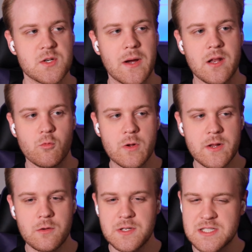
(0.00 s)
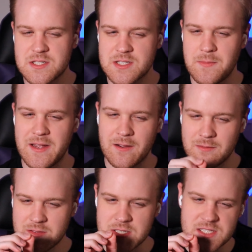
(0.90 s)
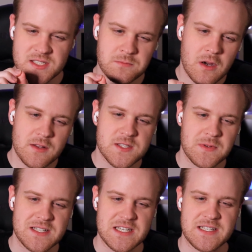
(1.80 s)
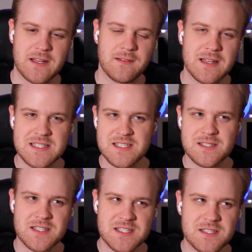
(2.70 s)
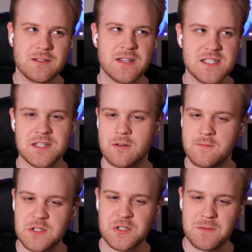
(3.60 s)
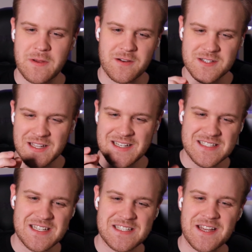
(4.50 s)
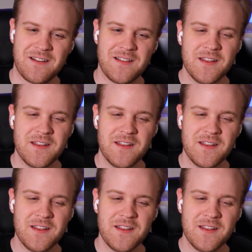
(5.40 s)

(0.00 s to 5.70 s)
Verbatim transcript: I can really only start to make out the smallest bit of detail, and it's it's still considered visually impaired like detail